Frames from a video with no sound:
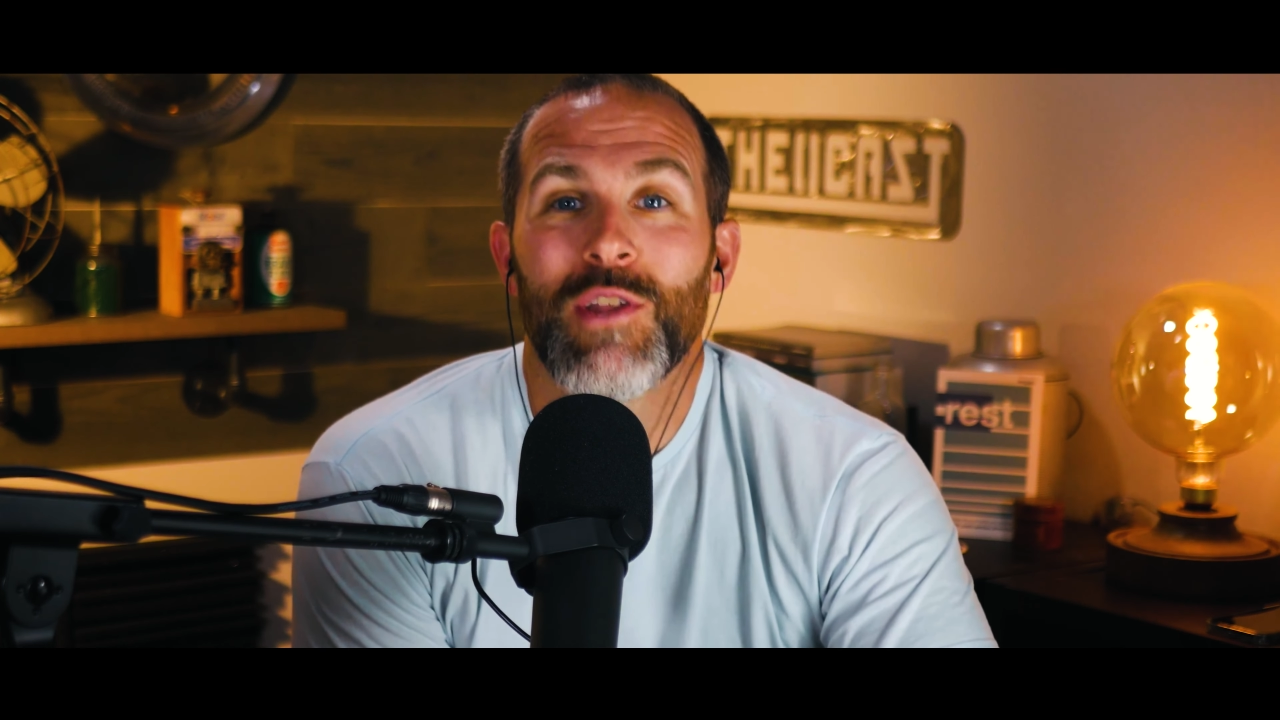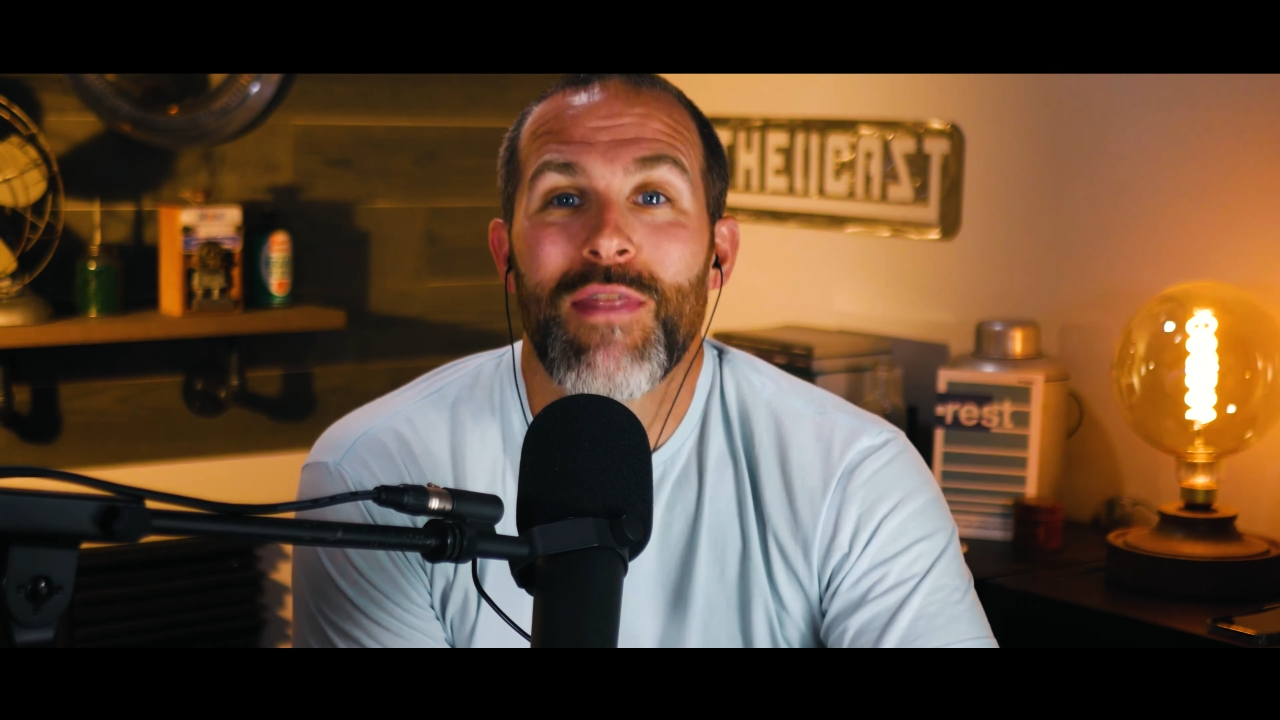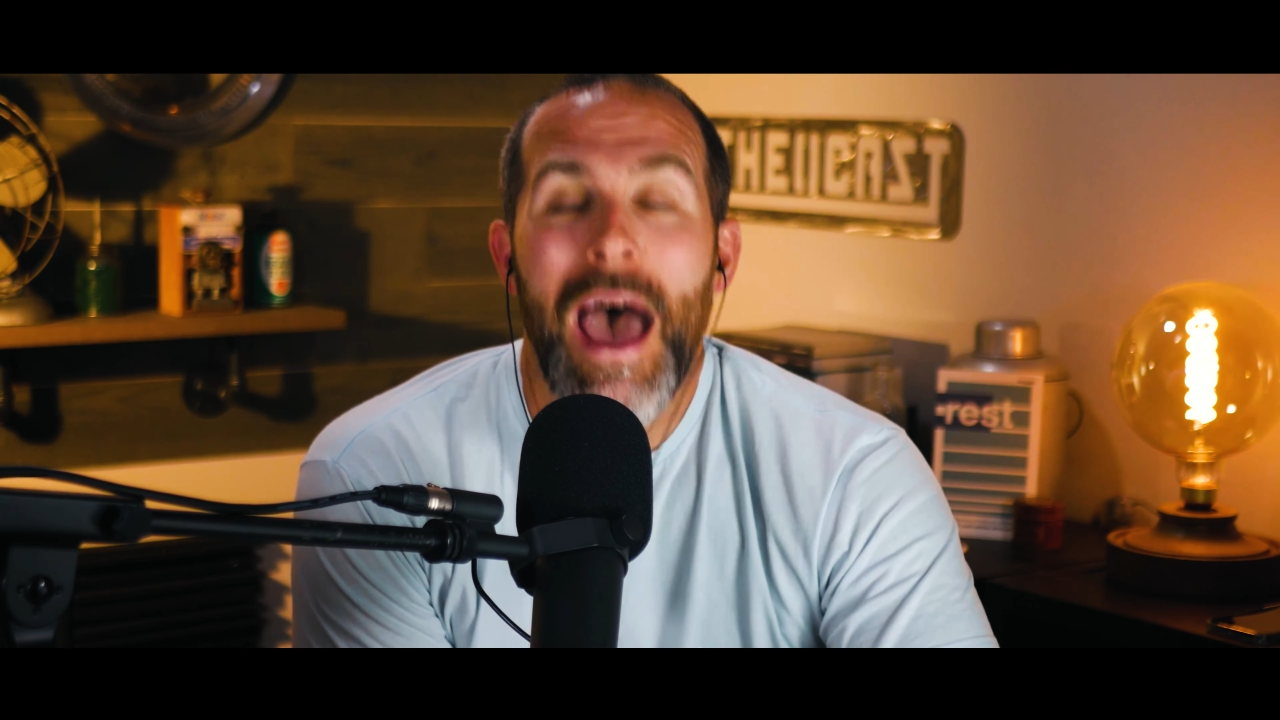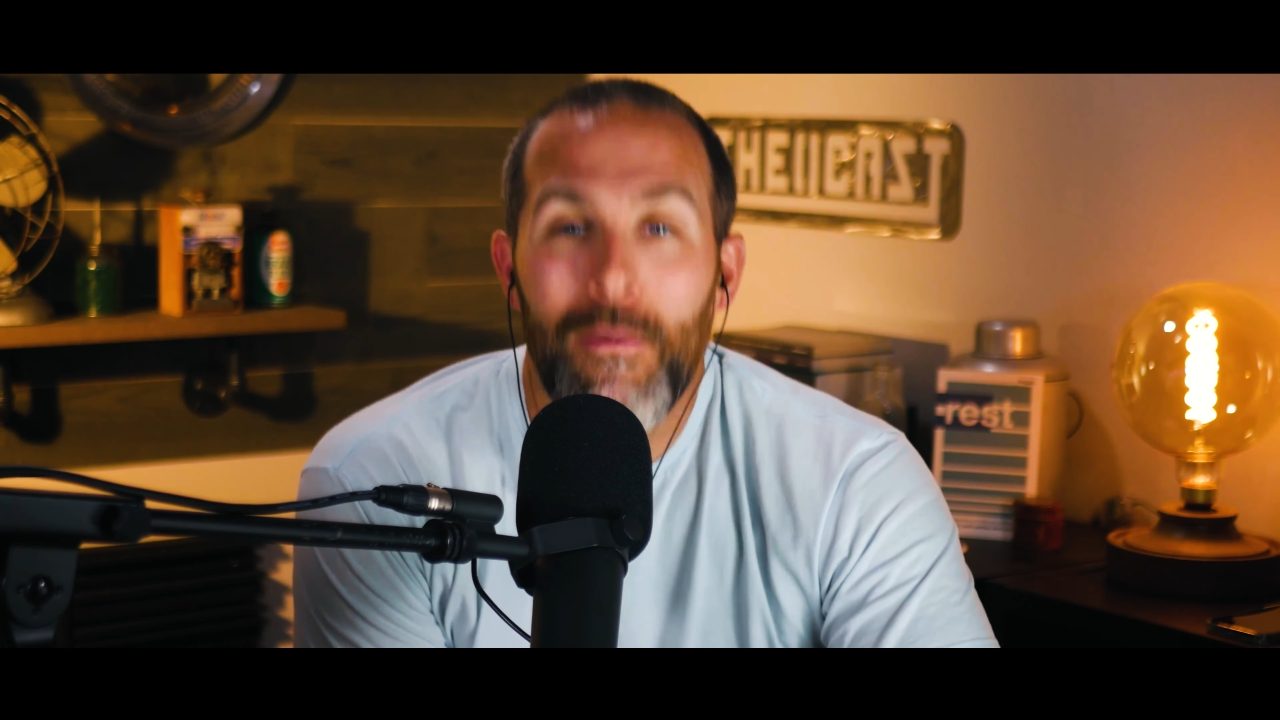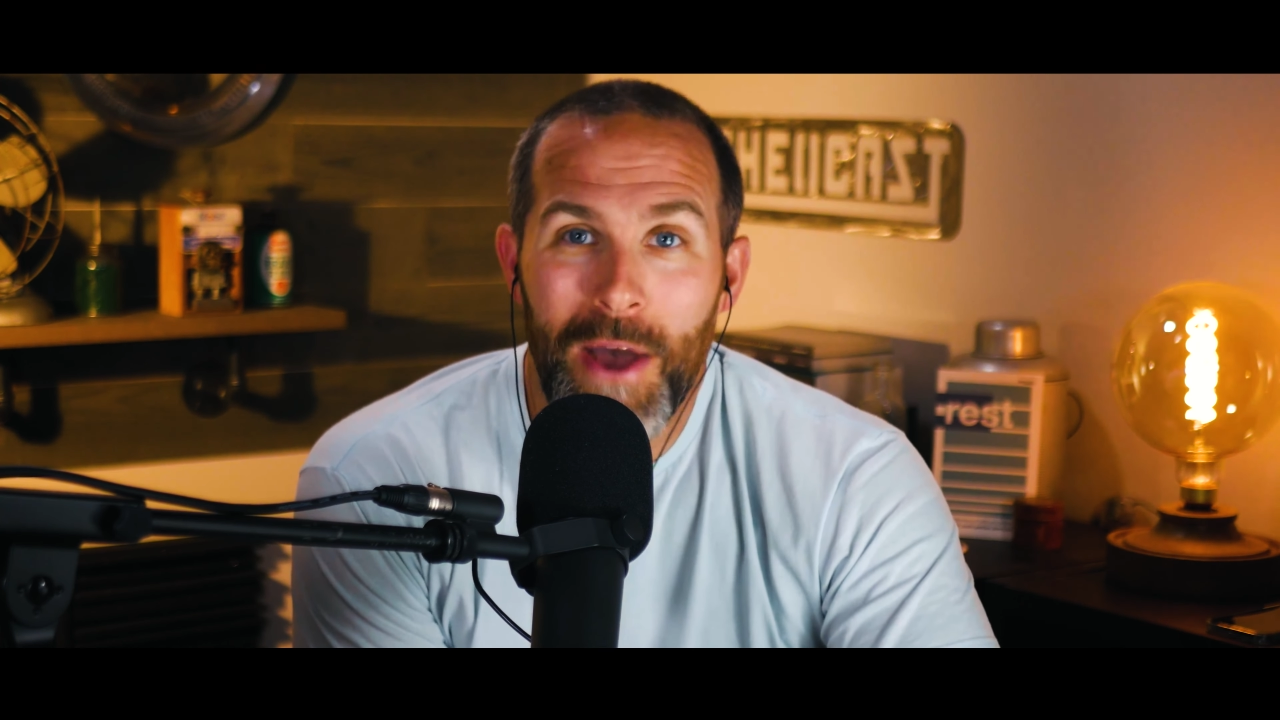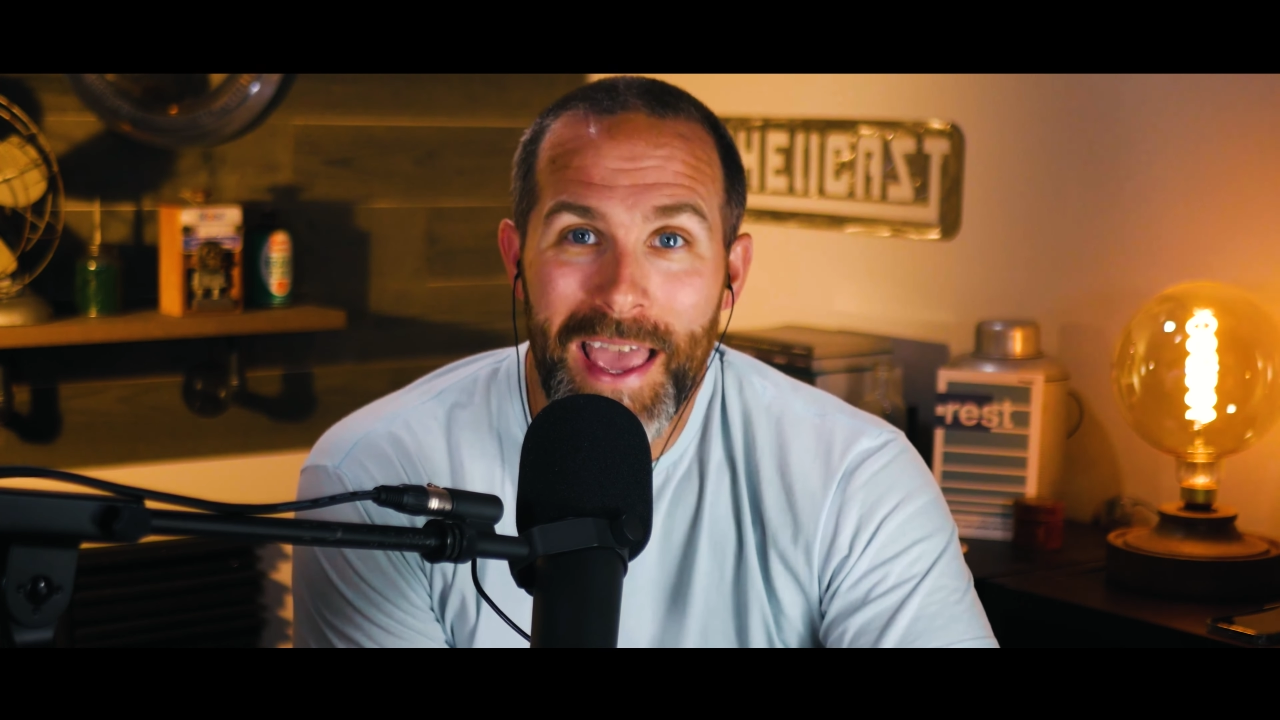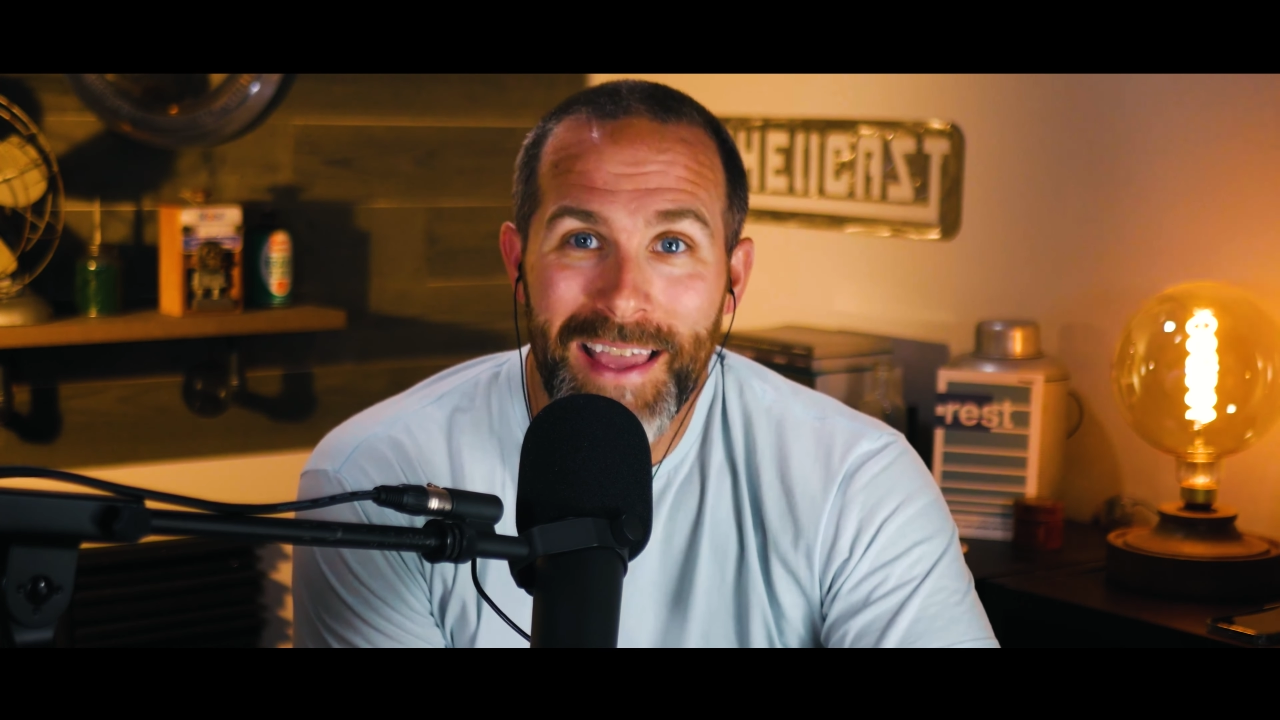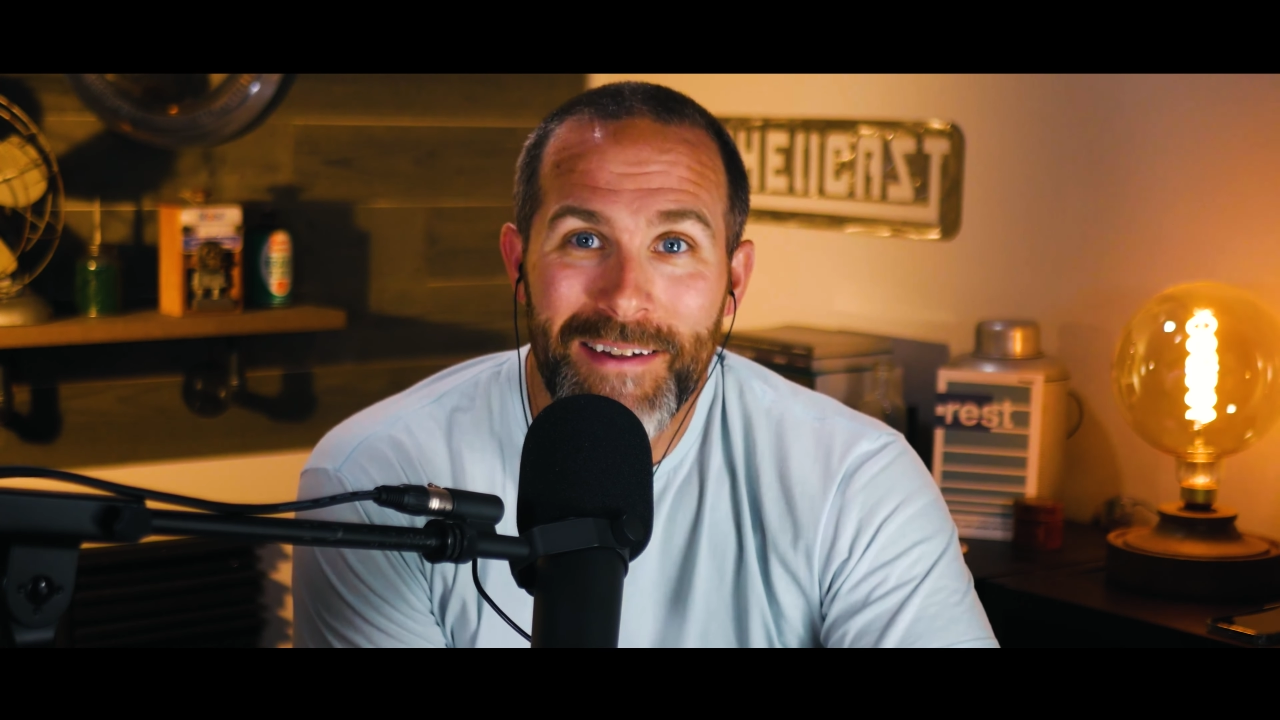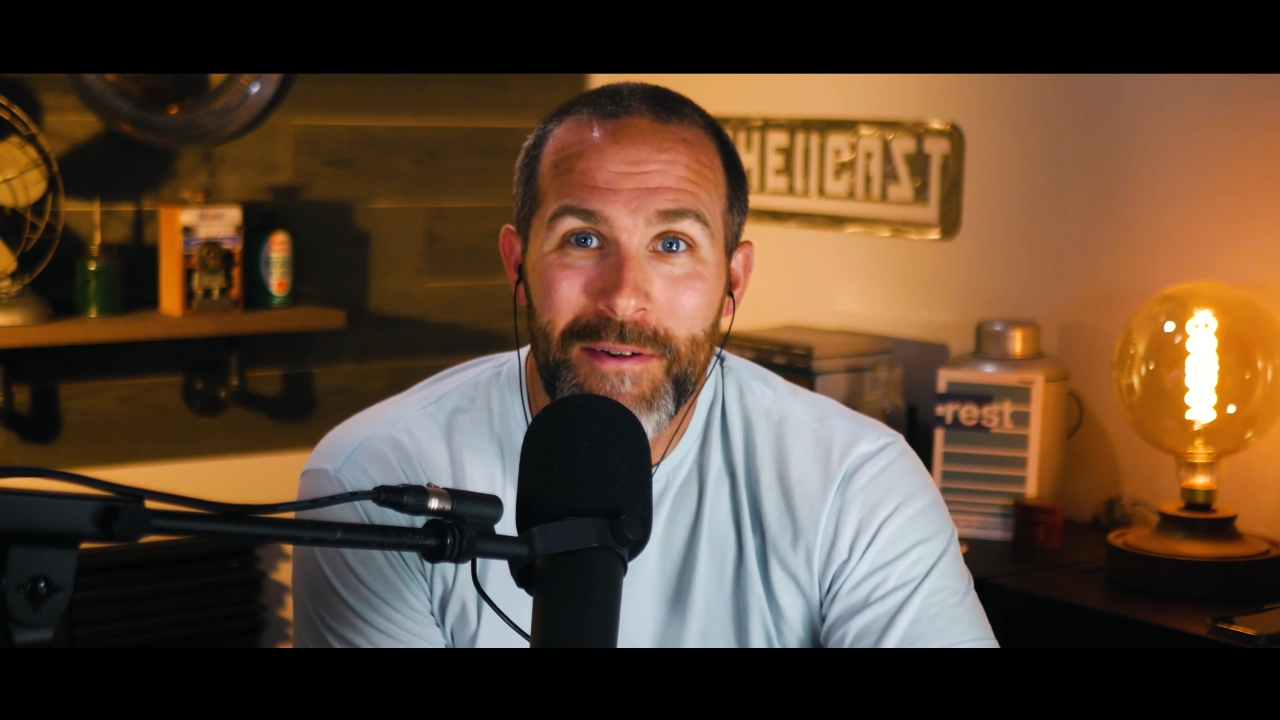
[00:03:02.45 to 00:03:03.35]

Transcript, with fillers: it that way